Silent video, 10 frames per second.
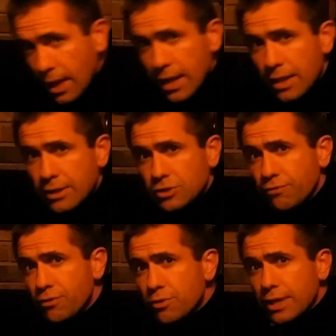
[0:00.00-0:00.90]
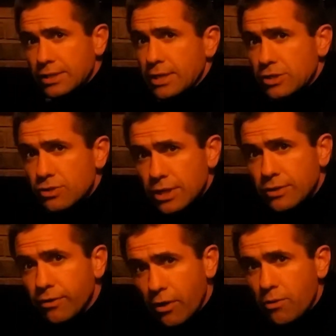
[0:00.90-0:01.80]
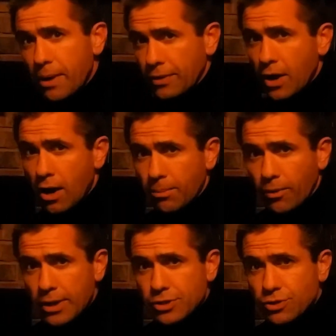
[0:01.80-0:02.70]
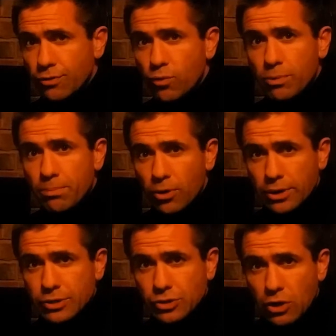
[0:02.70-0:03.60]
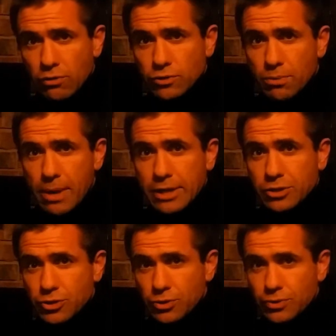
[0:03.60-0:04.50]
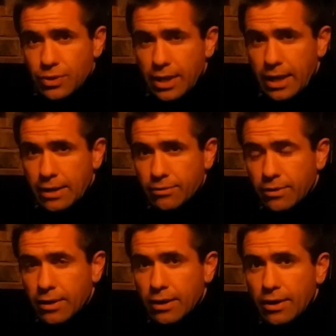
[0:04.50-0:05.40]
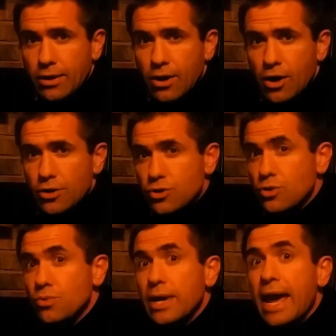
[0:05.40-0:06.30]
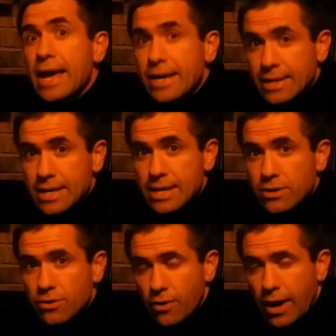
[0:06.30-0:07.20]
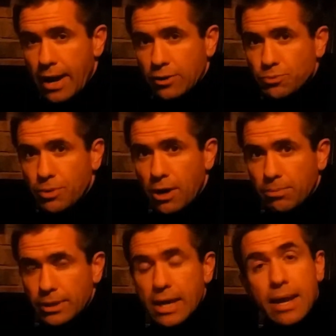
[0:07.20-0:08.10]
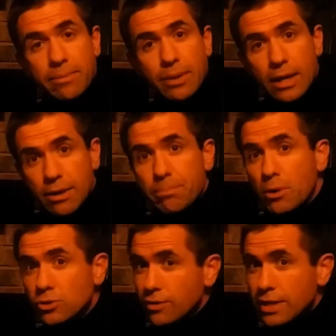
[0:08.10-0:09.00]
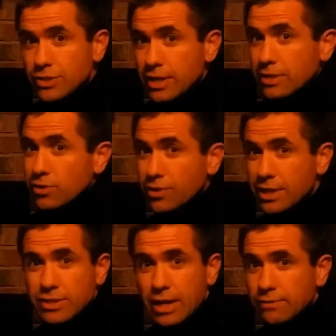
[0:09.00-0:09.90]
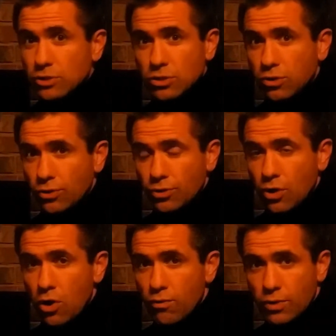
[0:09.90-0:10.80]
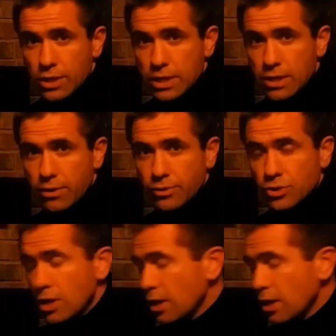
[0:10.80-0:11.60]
And there's a few things that you need to know about the operation of wood-burning stoves to make sure that you can heat your house properly. And most of these things are things that I've just learned over the years.